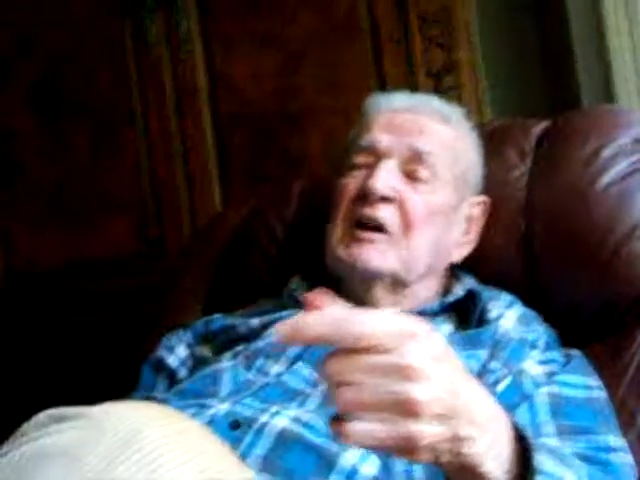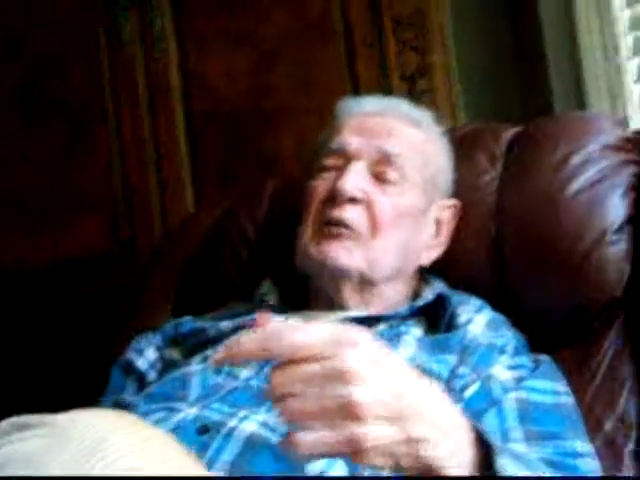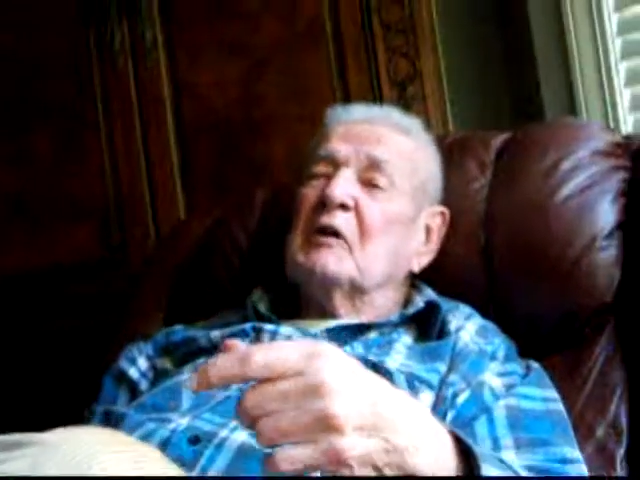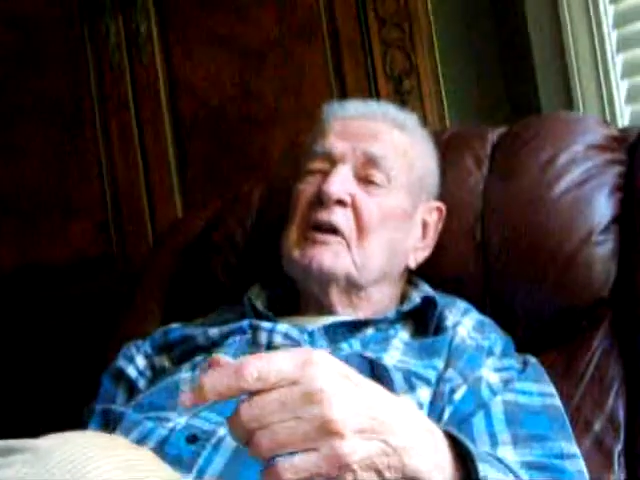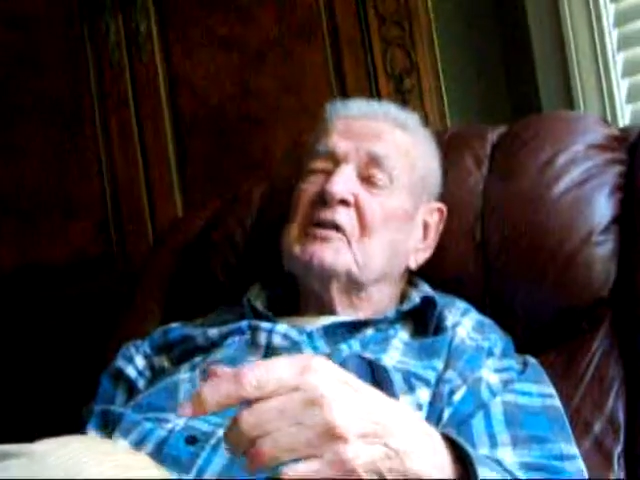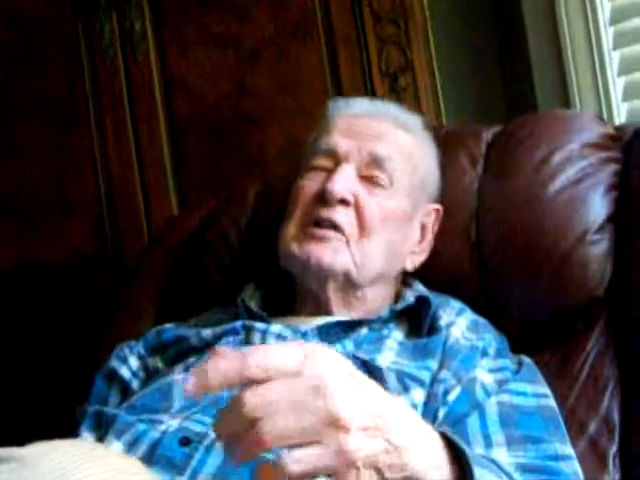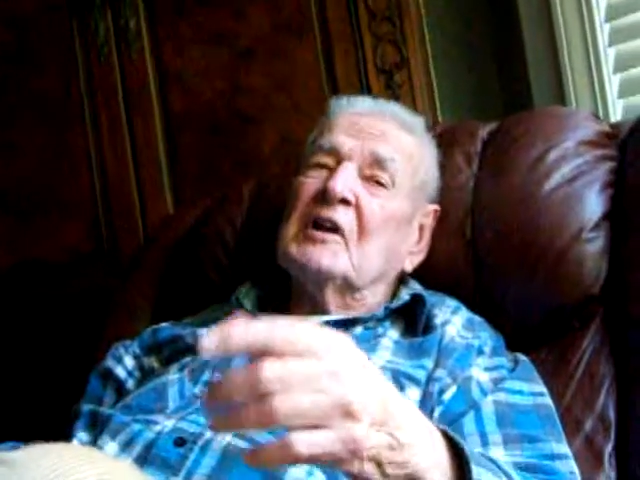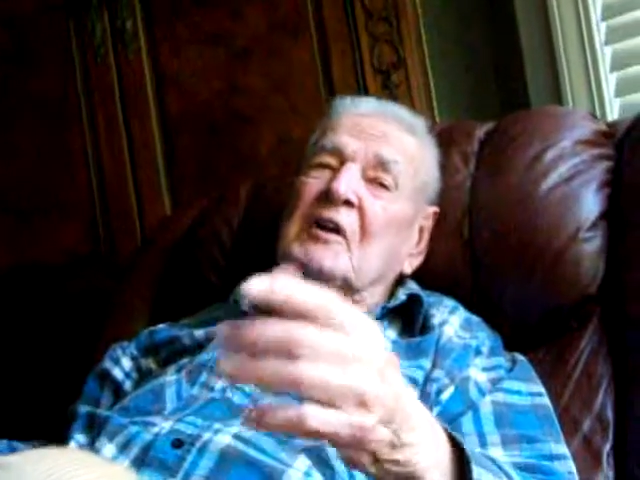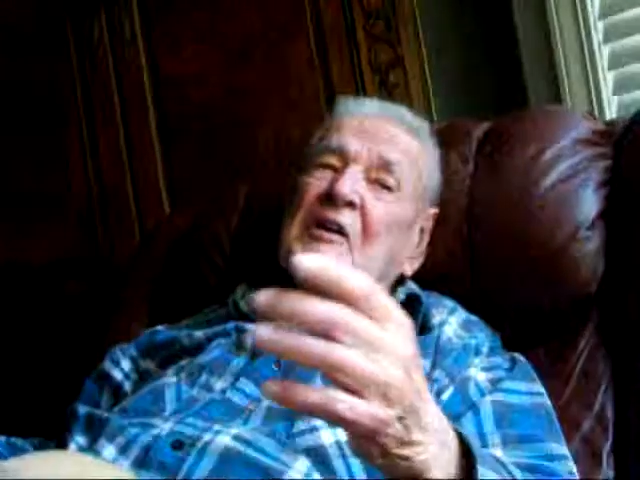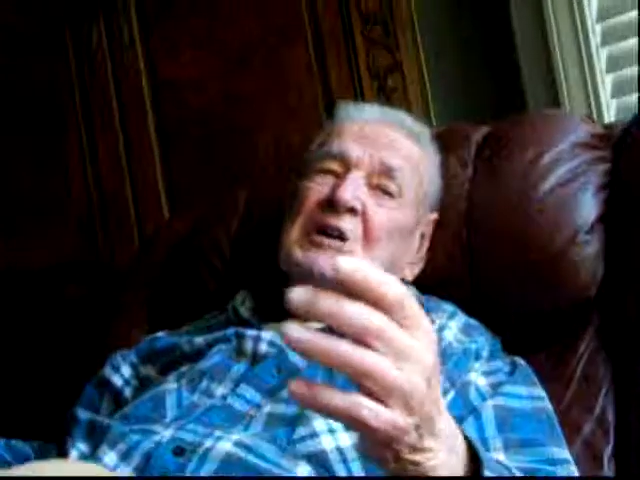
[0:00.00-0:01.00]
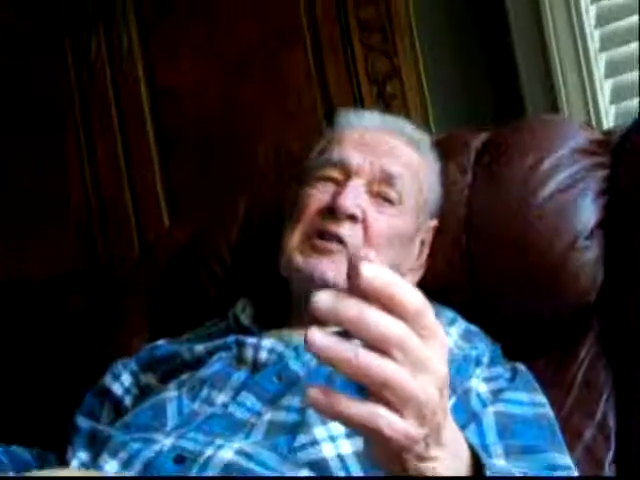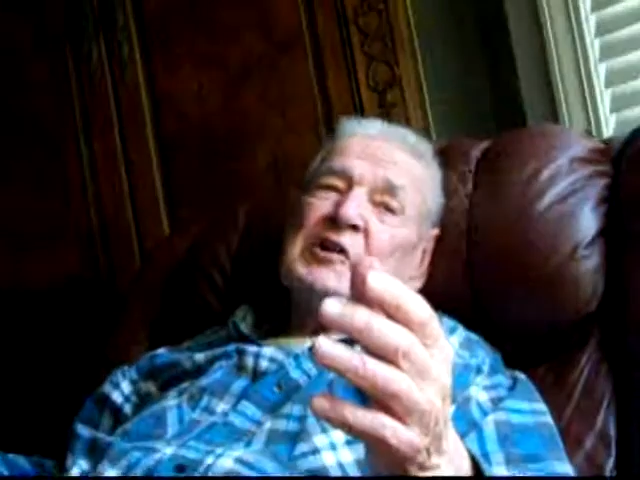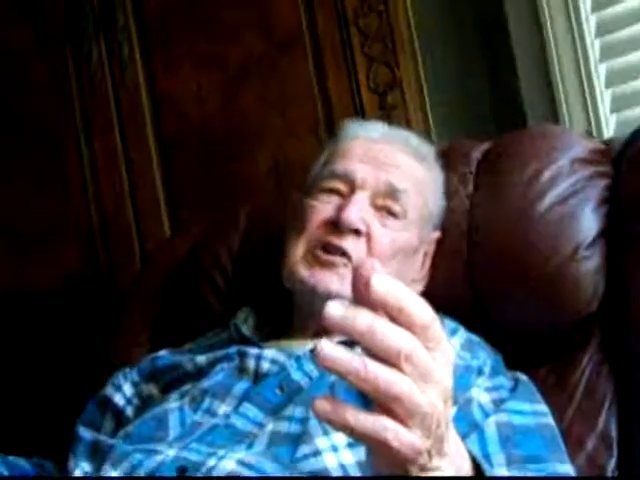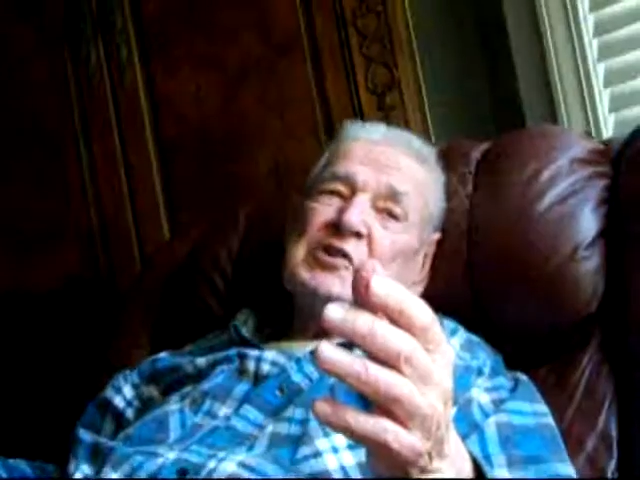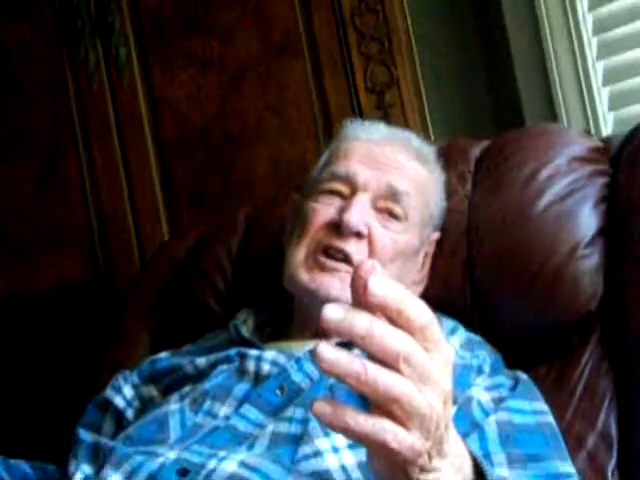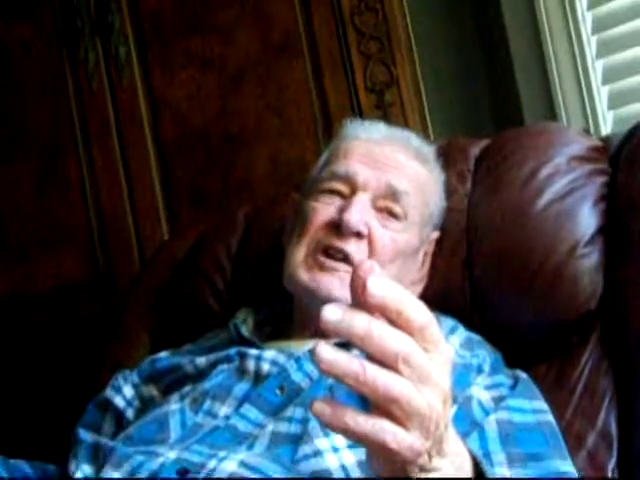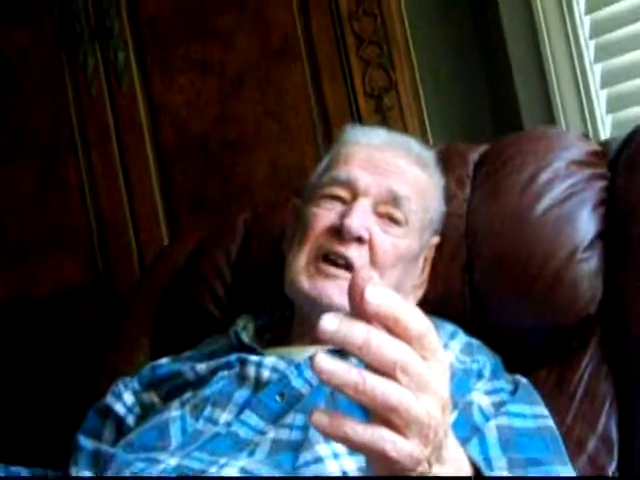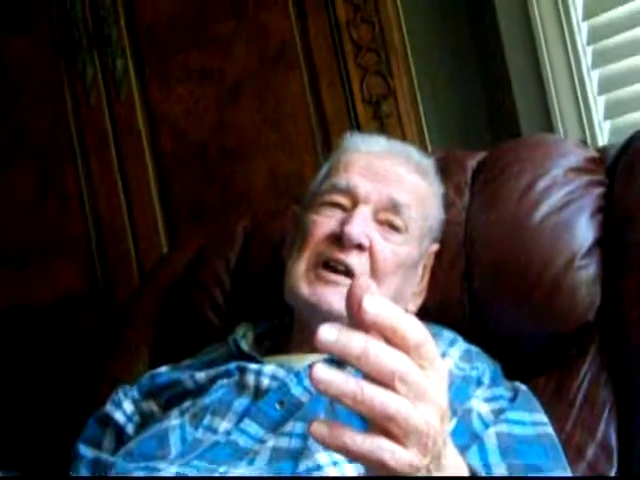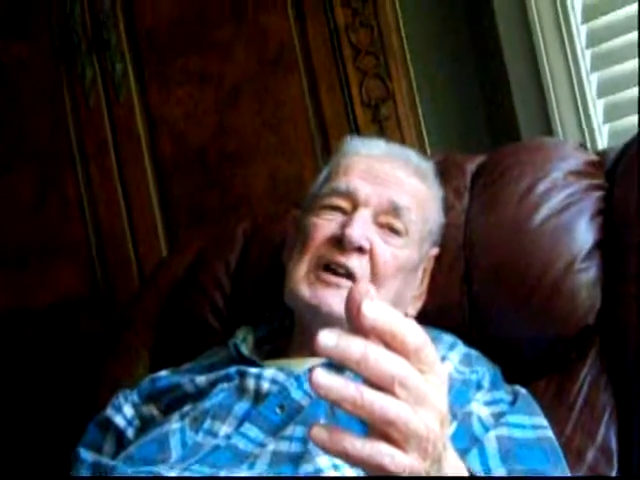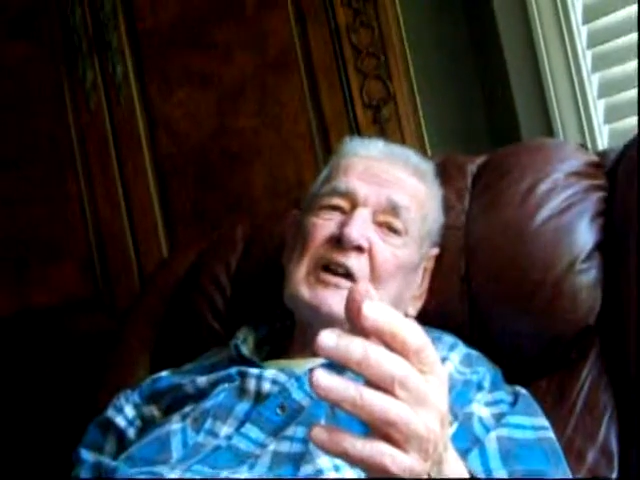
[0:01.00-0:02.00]
You went and sat down and they took a shit
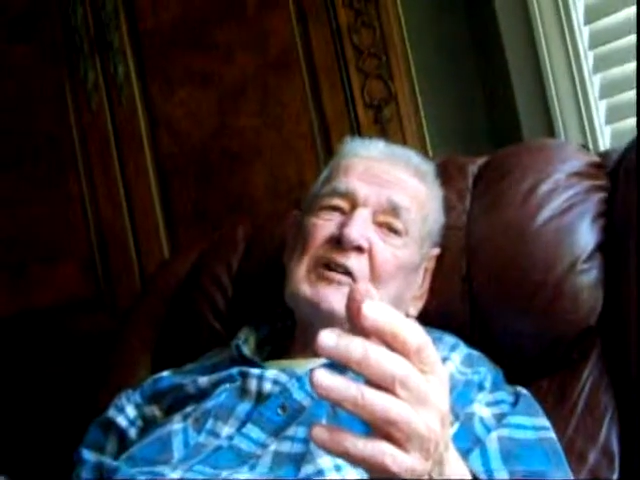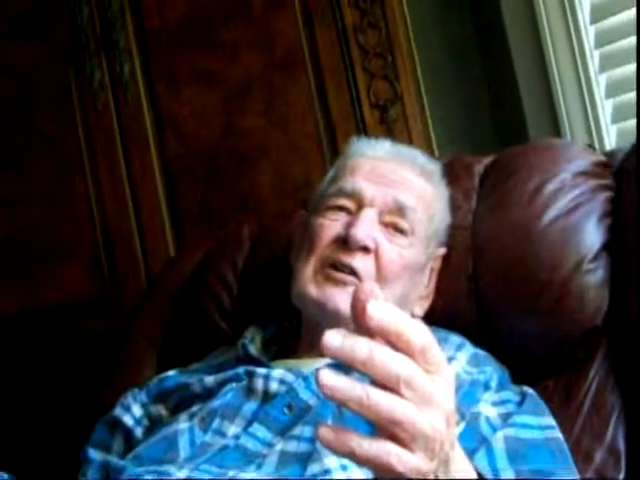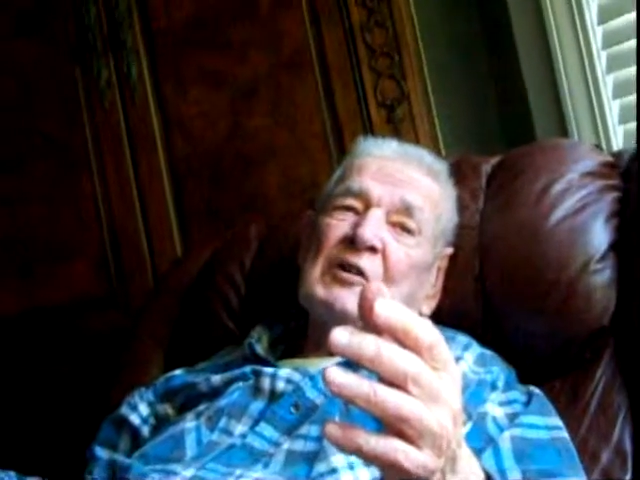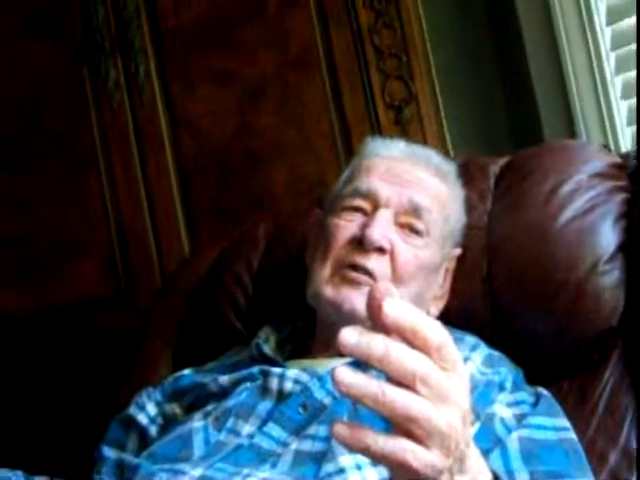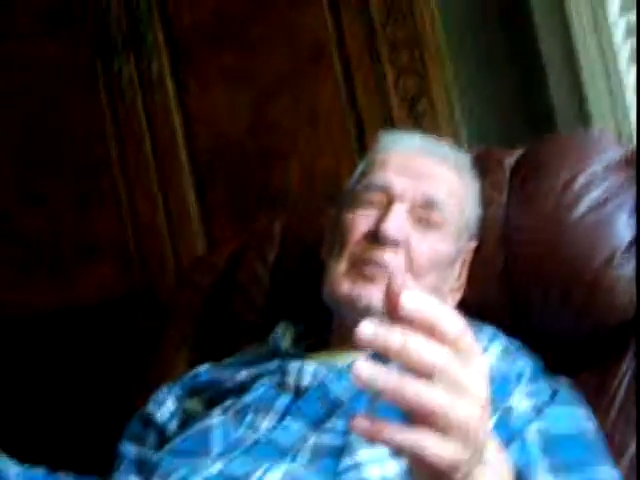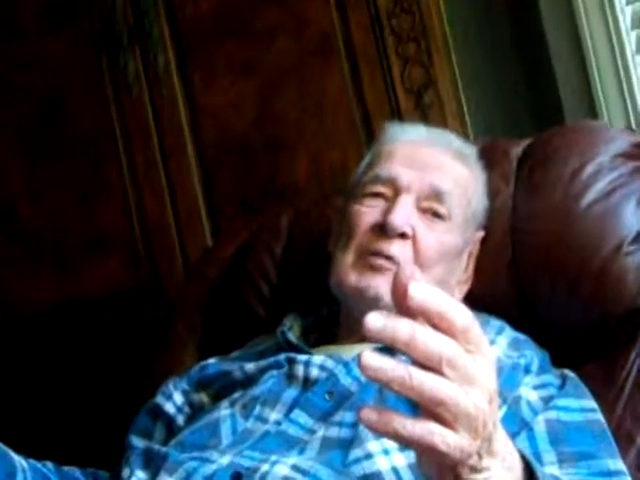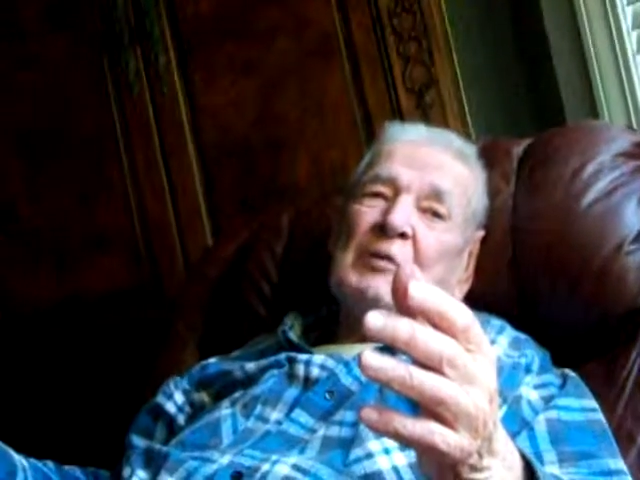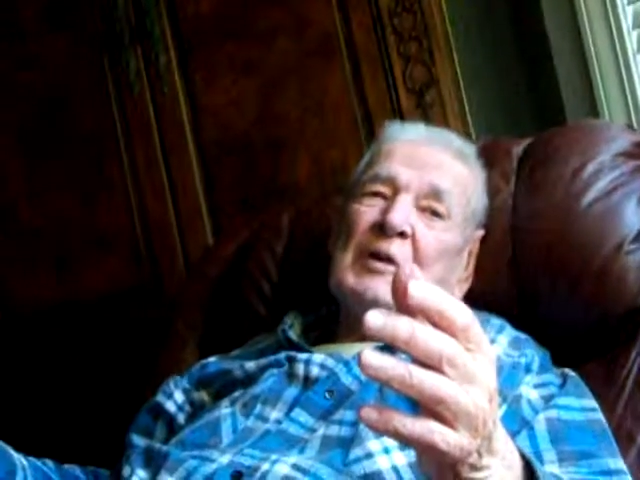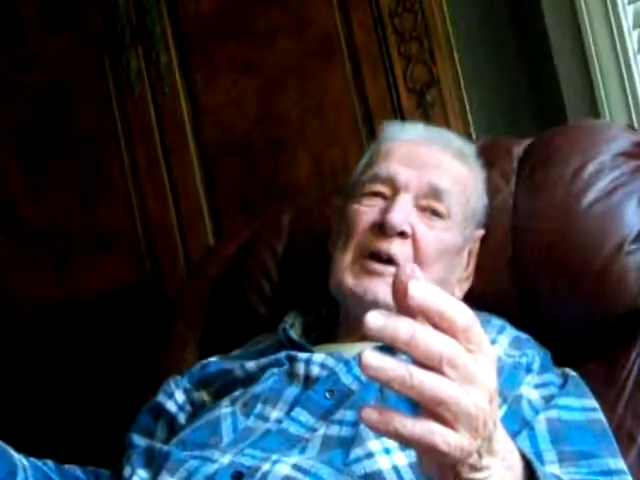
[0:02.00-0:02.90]
and I didn't have to go home.